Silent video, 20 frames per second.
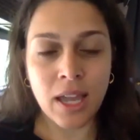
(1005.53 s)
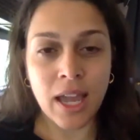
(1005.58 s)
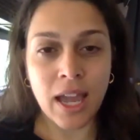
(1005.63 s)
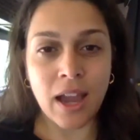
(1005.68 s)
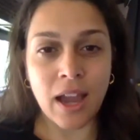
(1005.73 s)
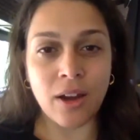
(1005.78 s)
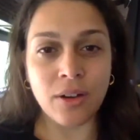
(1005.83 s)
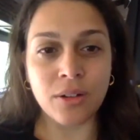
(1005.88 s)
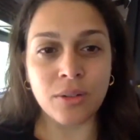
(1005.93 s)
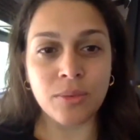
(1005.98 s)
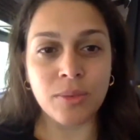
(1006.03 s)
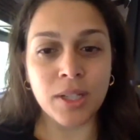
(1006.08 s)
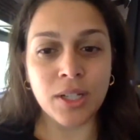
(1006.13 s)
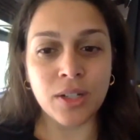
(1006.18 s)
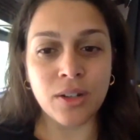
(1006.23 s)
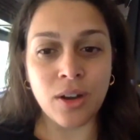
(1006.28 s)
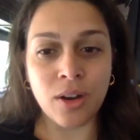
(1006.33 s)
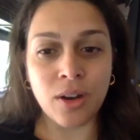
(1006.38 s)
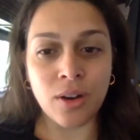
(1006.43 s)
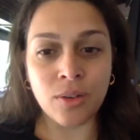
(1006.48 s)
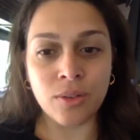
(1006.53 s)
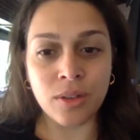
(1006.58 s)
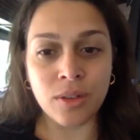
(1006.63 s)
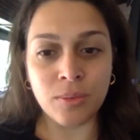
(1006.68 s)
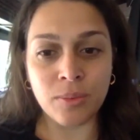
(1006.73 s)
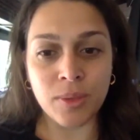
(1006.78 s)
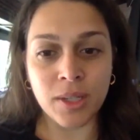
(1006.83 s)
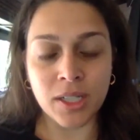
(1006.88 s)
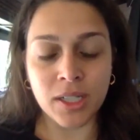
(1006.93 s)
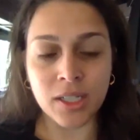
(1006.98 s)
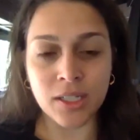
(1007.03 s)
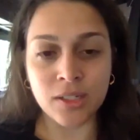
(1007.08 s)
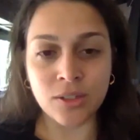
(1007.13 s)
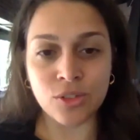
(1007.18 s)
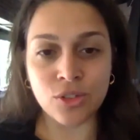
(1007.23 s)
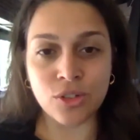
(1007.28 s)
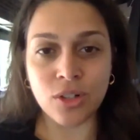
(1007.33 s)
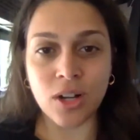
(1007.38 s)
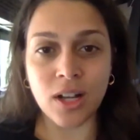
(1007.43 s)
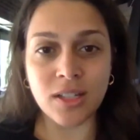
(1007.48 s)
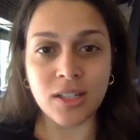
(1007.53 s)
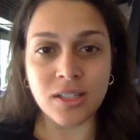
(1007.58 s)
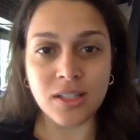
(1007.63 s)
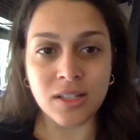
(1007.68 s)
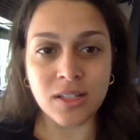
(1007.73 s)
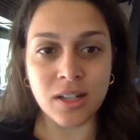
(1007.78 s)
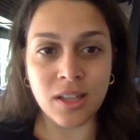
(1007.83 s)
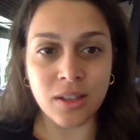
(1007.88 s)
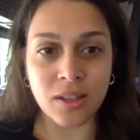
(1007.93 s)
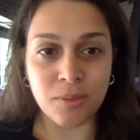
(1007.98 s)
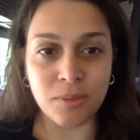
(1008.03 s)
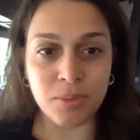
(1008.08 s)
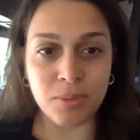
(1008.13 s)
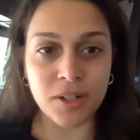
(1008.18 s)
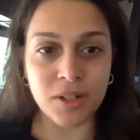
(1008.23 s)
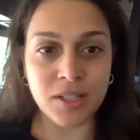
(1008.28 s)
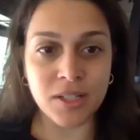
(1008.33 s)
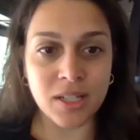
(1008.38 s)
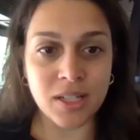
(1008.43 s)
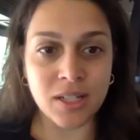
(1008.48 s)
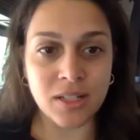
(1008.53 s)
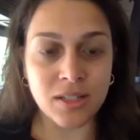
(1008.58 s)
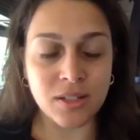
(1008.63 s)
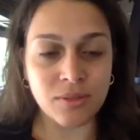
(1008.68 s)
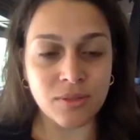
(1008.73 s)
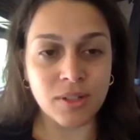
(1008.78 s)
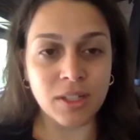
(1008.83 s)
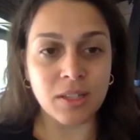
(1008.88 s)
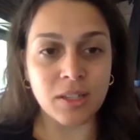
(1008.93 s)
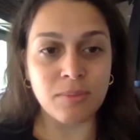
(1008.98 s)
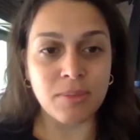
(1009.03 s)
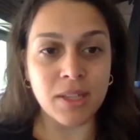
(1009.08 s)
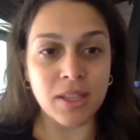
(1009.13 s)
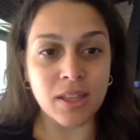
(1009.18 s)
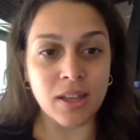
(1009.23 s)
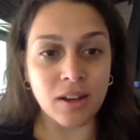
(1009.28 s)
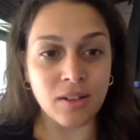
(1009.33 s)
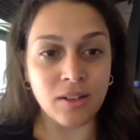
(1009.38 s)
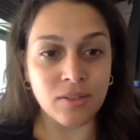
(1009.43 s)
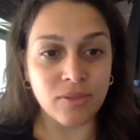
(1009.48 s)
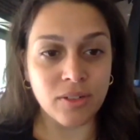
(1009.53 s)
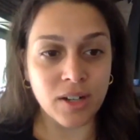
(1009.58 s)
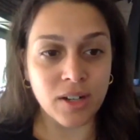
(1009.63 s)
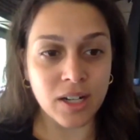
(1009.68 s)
How do we know that we can trust another person to really be there